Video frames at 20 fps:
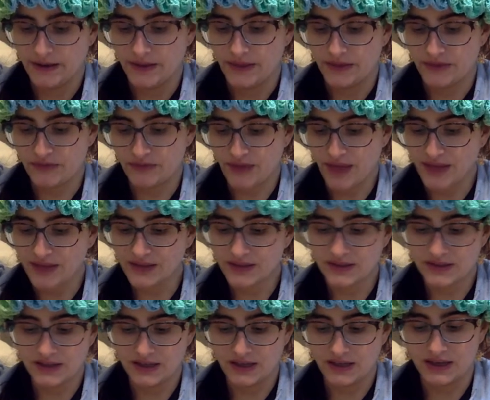The
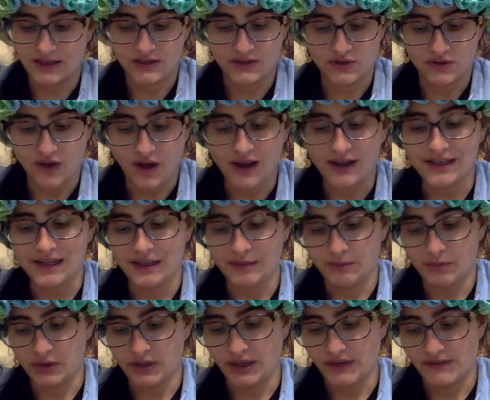fallacy is not in
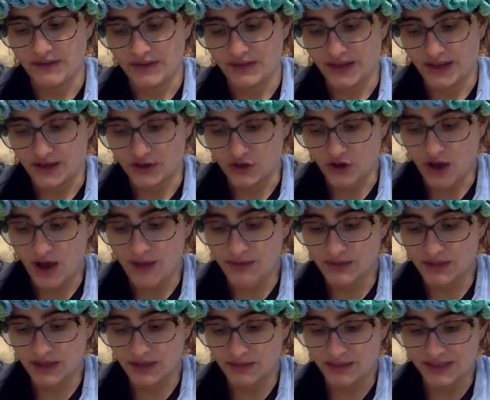believing that jobs
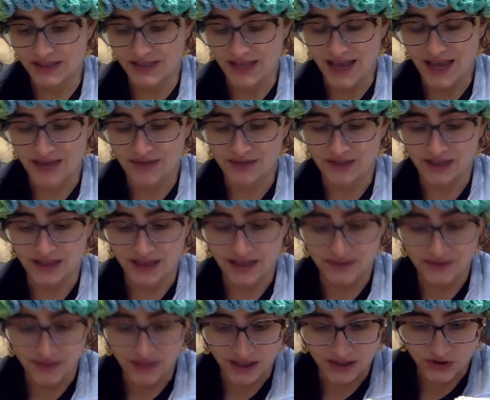can be saved in
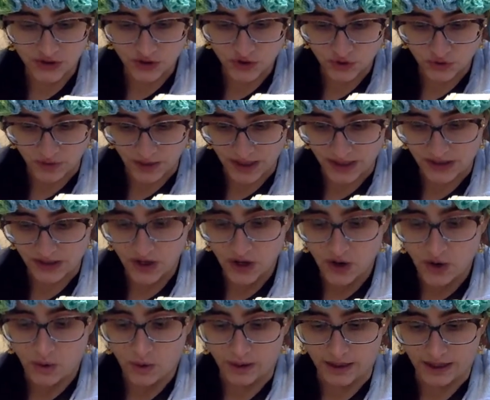given industries
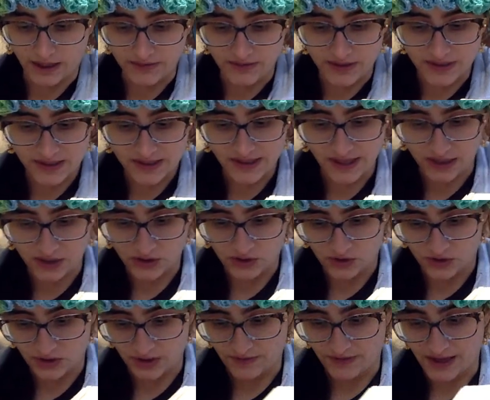or given
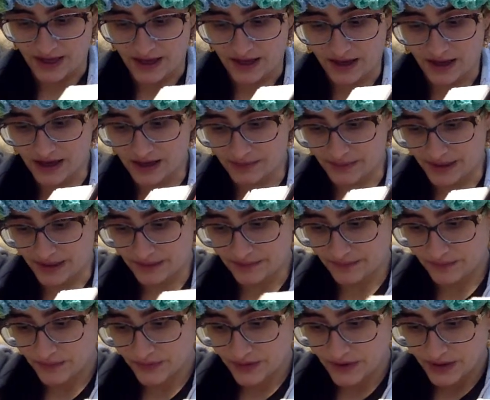sectors of the economy.
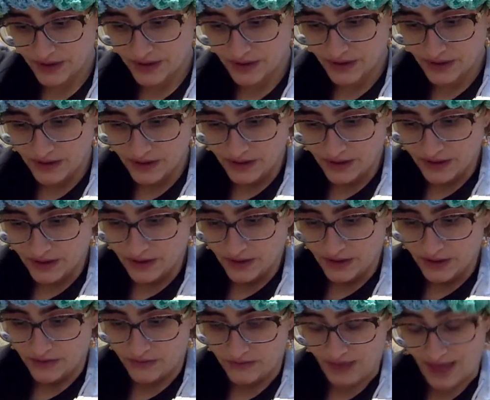
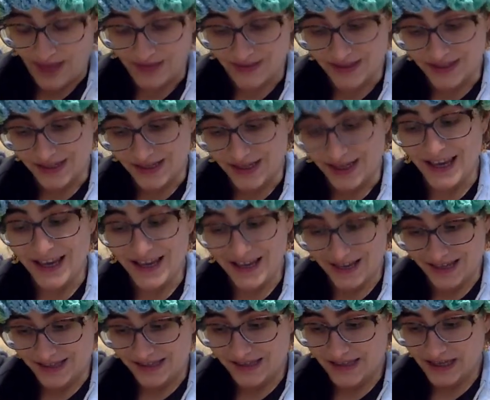The fallacy
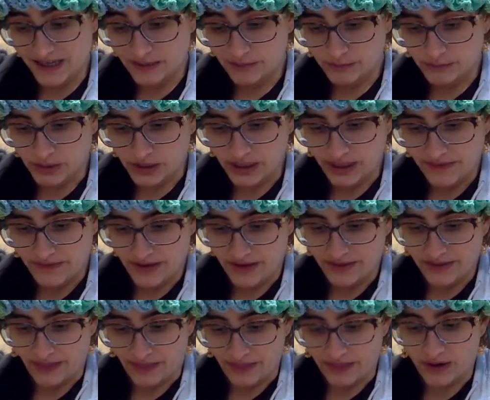is in
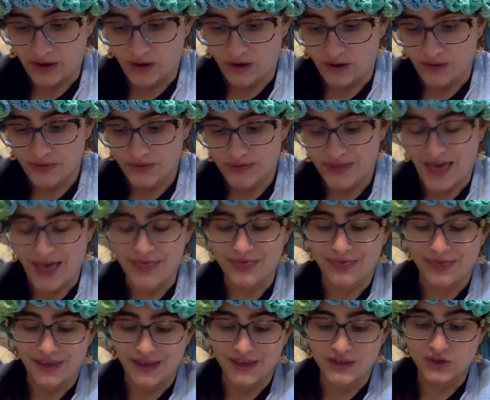believing that there are,
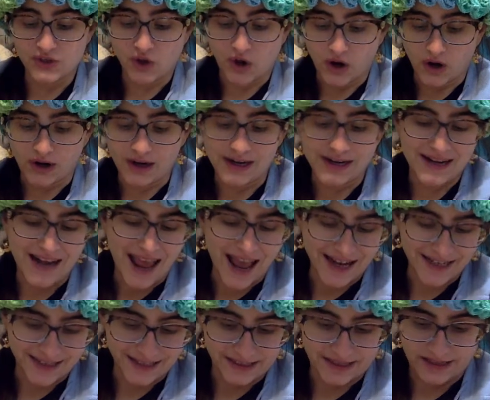that these are
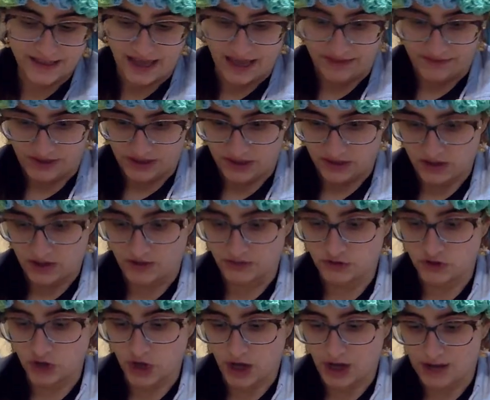net savings of
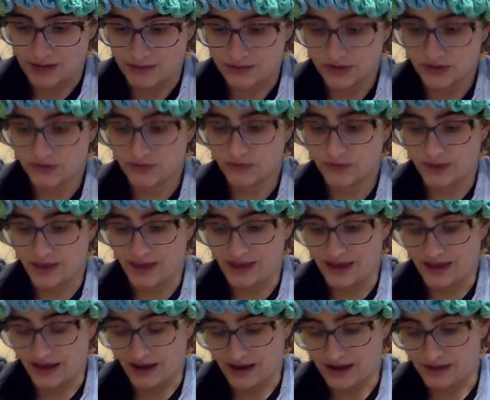jobs for the
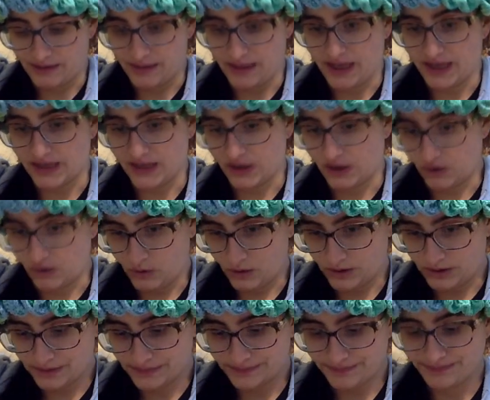economy as a
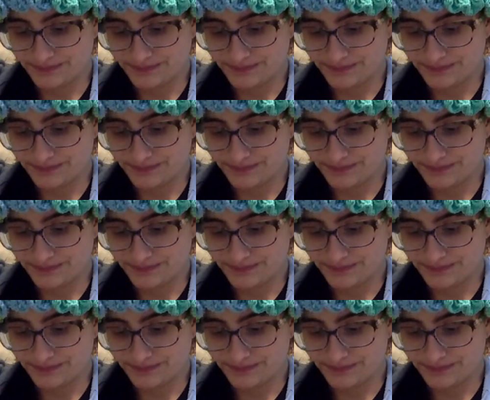whole.